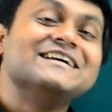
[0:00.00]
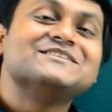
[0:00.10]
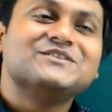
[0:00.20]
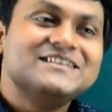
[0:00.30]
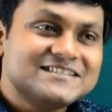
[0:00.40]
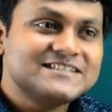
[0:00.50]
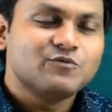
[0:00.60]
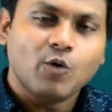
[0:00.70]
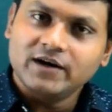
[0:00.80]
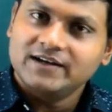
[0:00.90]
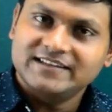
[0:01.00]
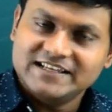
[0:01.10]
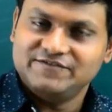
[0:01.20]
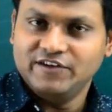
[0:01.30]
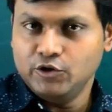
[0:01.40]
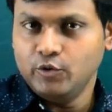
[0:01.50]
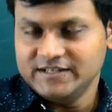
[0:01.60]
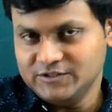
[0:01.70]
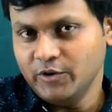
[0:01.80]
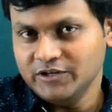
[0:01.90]
So this is what this video
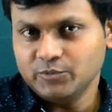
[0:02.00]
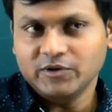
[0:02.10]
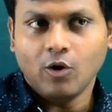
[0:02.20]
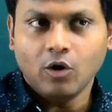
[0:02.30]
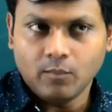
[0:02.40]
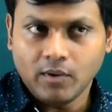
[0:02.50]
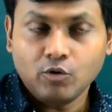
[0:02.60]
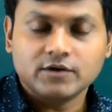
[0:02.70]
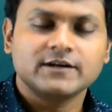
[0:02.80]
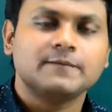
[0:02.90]
is going to be all about.